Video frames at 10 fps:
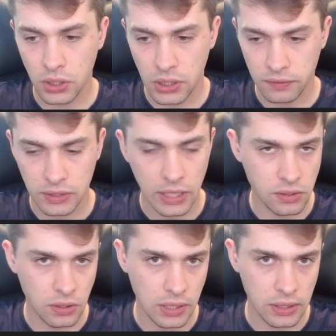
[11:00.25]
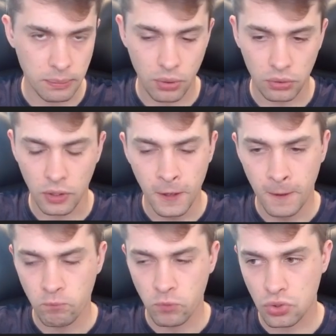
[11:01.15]
have the isolani pawn
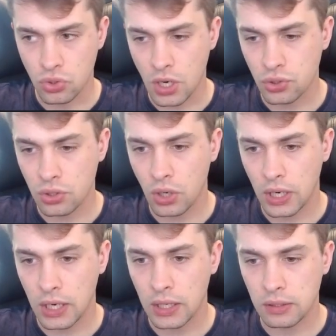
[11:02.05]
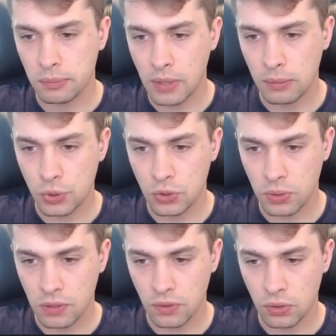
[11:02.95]
structure, and my bishop,
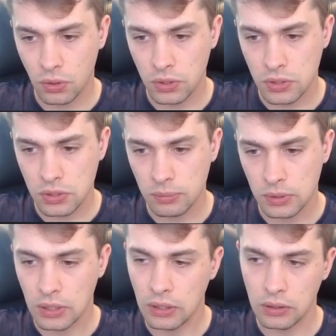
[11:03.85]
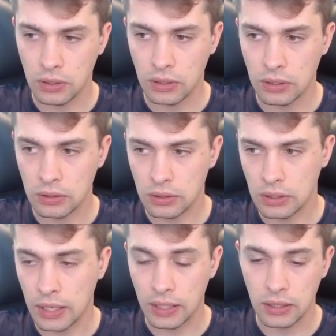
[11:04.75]
even though it seemed
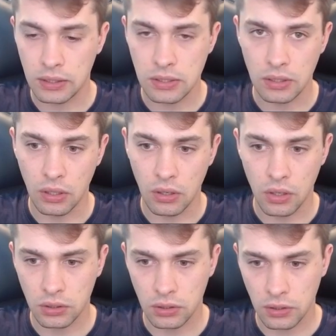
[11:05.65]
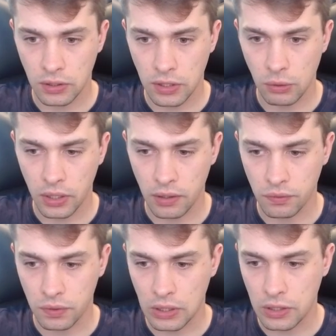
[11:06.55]
like it's locked, he will have a
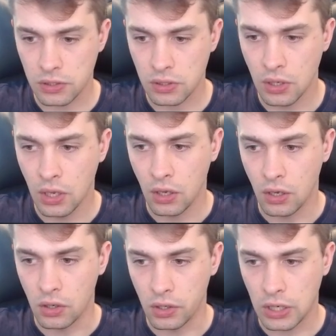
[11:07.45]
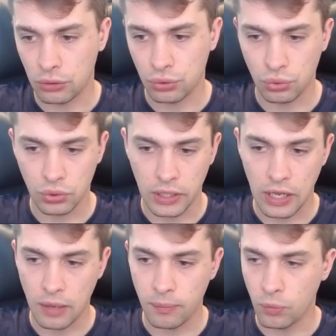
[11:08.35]
nice reroute to the
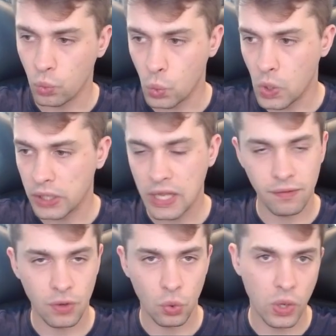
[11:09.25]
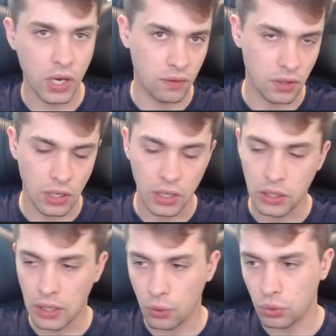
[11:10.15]
game whenever, wherever
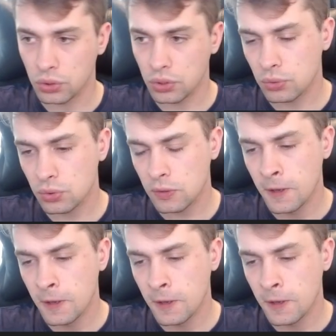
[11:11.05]
I want him to.